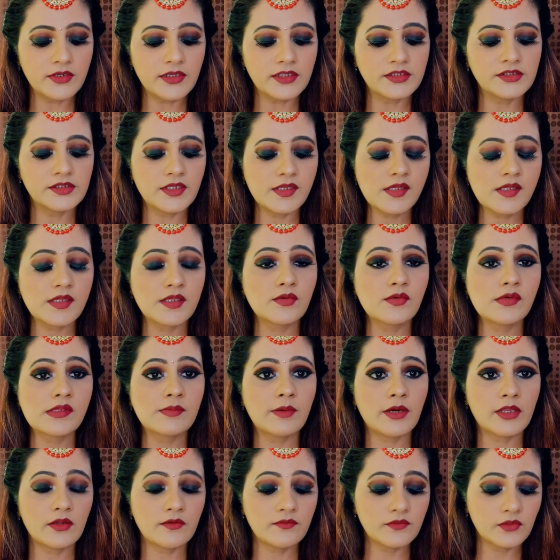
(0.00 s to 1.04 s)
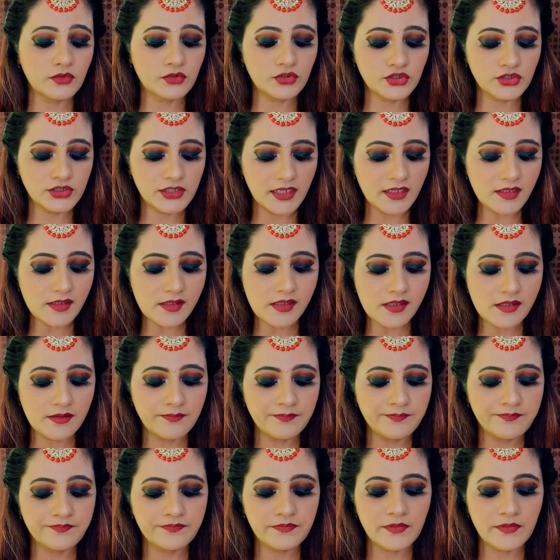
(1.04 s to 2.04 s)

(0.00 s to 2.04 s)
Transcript: You can just use one of those shades